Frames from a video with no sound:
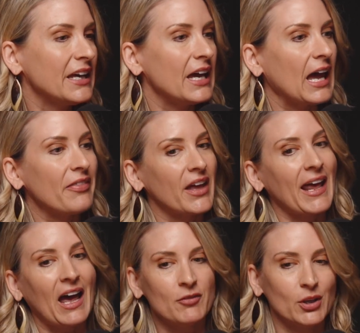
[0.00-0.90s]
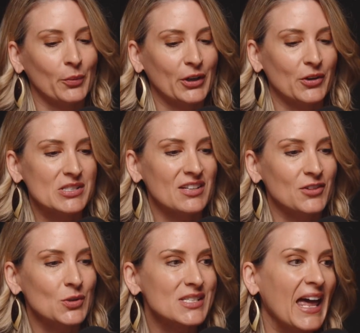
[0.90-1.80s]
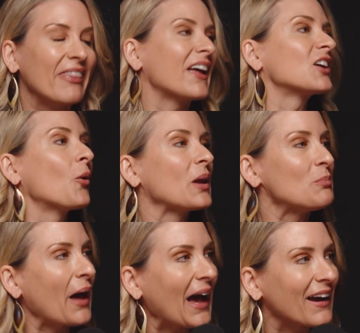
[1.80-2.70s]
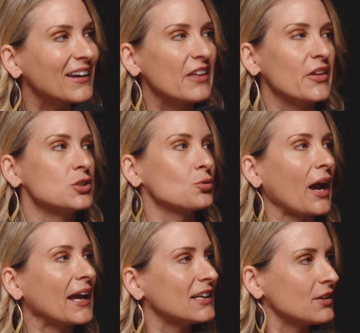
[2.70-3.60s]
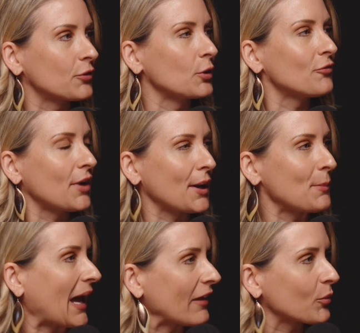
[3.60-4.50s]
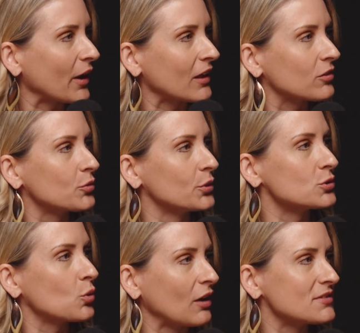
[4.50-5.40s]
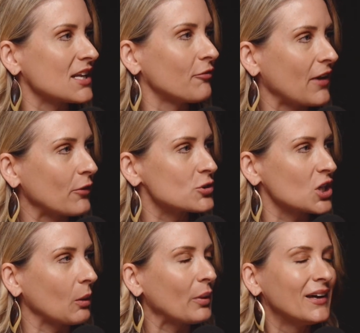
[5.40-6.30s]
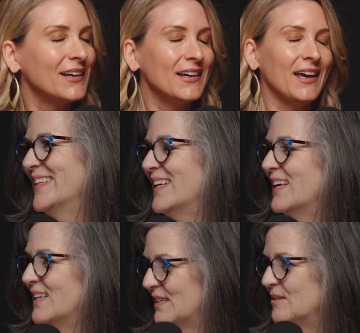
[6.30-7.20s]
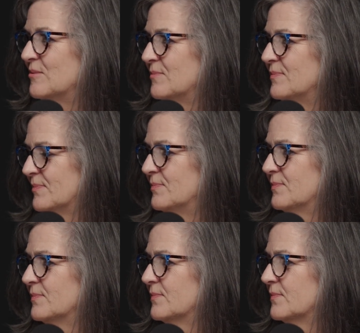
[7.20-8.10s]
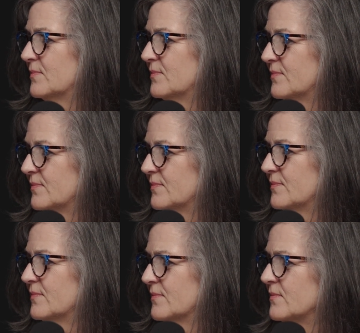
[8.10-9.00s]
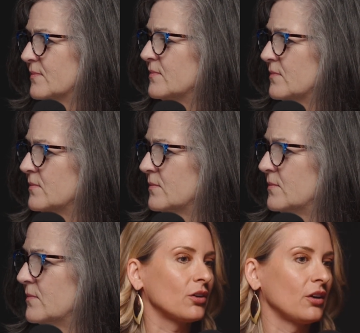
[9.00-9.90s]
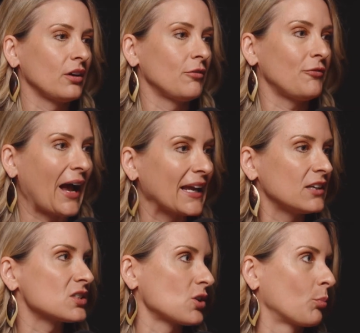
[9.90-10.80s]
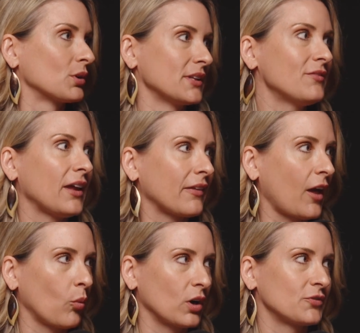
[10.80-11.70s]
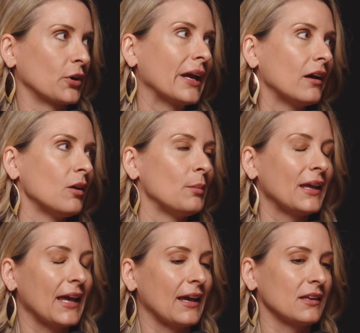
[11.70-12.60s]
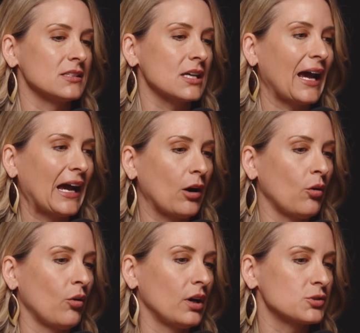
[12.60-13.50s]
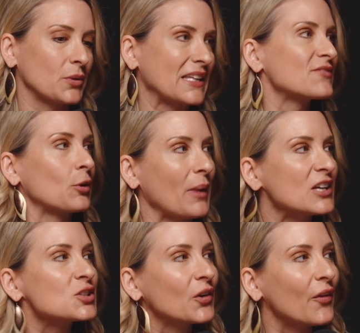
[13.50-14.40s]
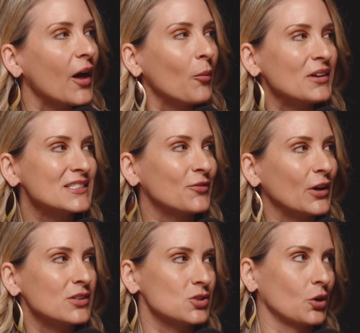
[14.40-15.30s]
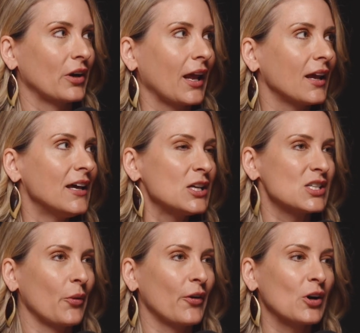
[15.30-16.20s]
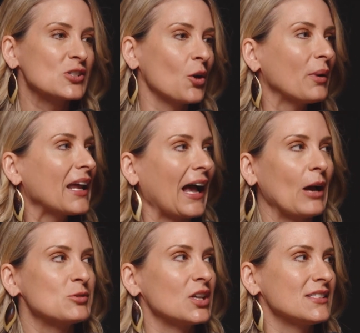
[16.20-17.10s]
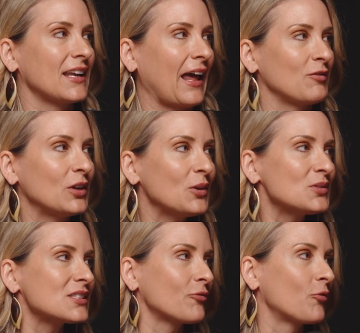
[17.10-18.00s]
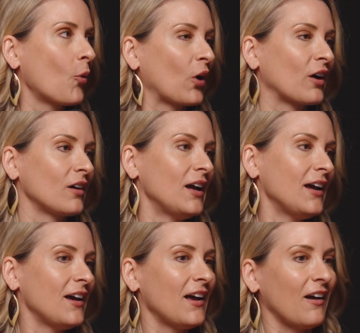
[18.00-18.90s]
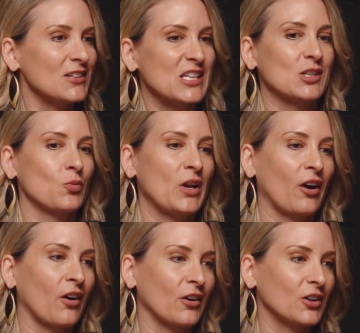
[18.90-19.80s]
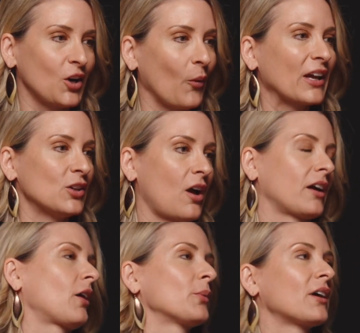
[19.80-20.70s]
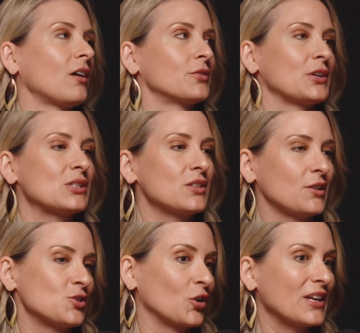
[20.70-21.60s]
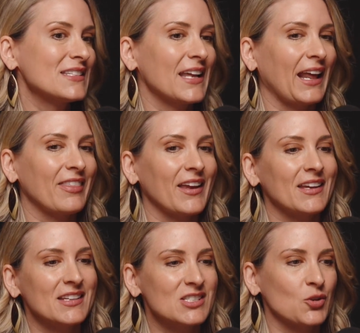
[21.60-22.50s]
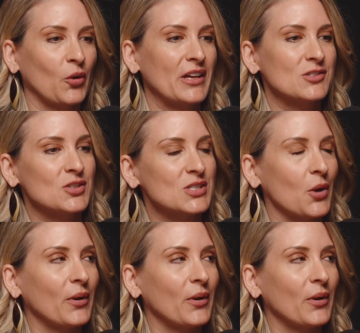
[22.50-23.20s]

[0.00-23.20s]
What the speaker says: and then having a recurrence of use and then going back and then trying a different pathway through 12-step fellowship. I loved when he talked about recovery housing and how he could find sober living that worked for him and how transformational that was for his journey. So there are so many options and avenues for us as we are going along our recovery journeys. And I think his story is just so